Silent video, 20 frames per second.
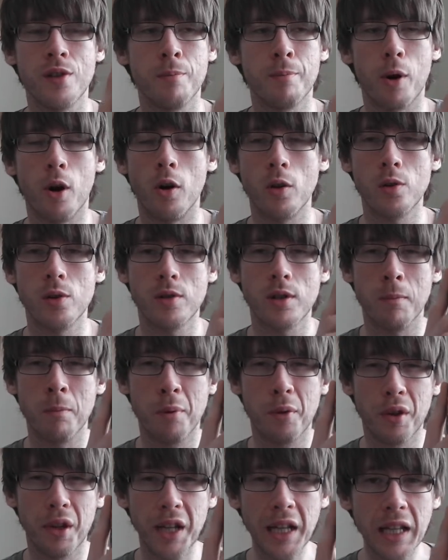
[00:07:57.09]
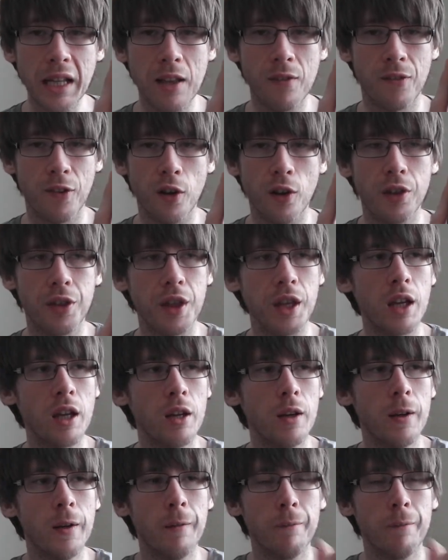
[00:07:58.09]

the box was completely filthy.